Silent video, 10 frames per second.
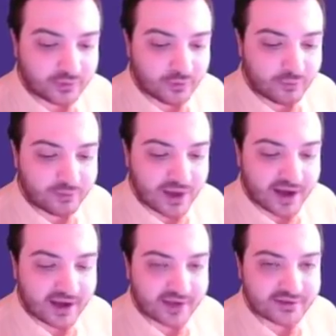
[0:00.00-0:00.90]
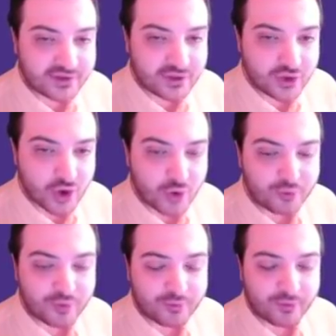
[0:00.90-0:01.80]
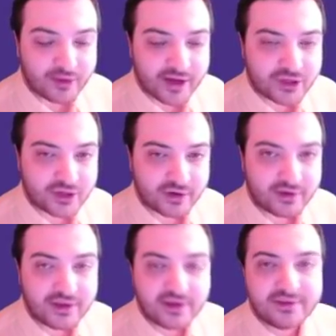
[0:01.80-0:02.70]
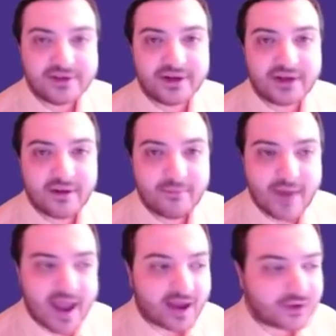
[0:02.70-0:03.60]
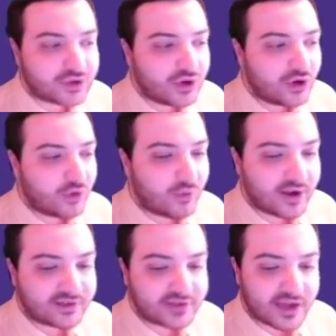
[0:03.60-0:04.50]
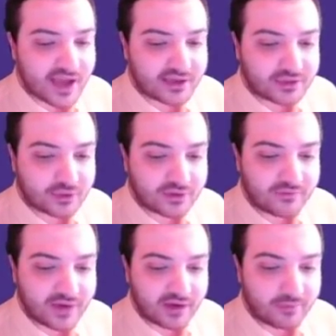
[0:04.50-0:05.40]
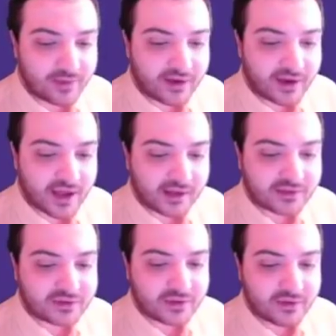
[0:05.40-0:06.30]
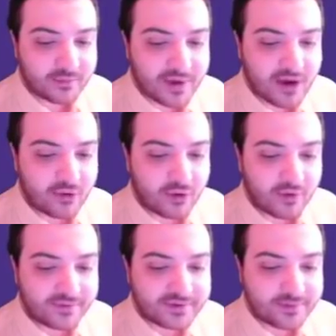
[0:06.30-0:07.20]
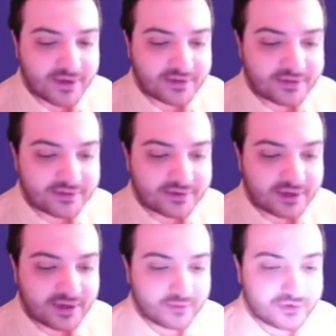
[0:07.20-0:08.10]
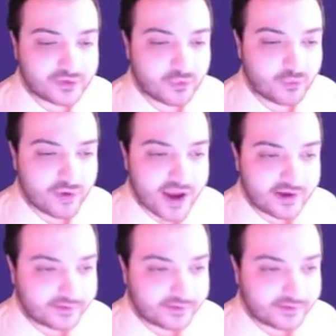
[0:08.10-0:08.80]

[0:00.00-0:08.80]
Black has no preparation that can match White's extra development and the power of his pieces. It was great.